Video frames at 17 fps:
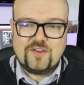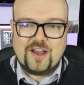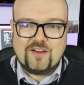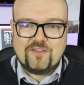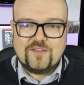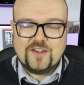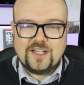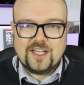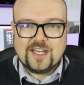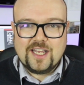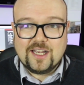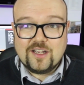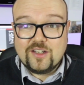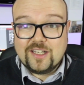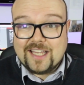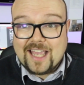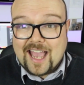I feel like I
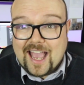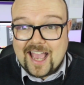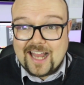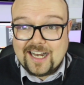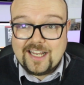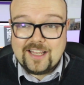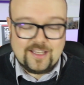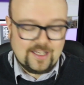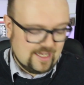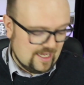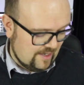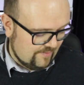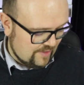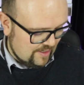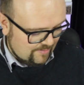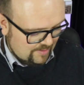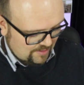could get anything out
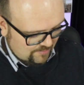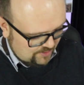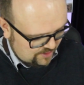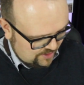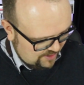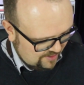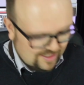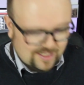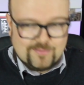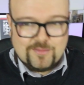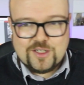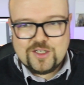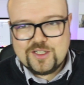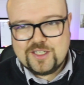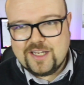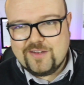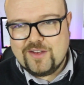of it. I mean, let me
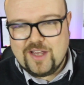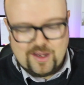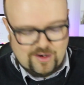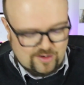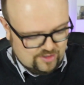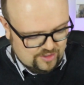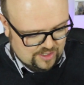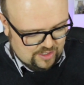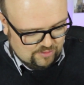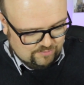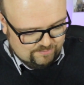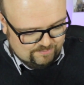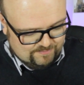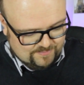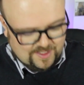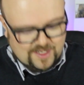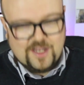just give it a
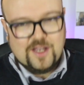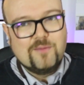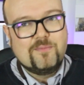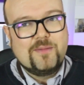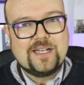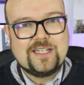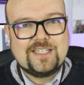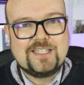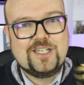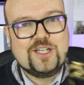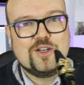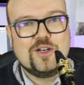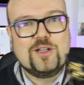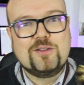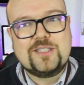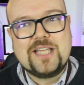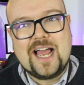my
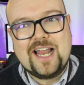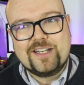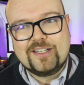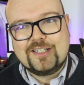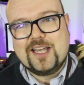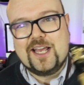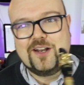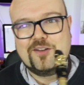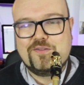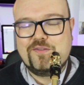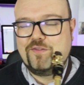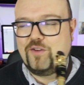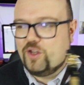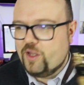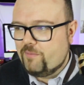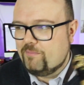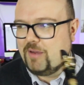good old Dan's kind of
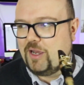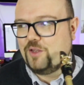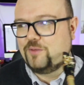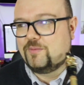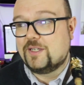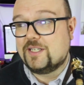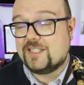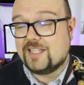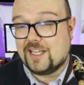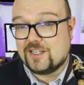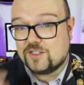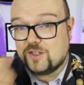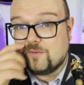full-on mouthpiece test.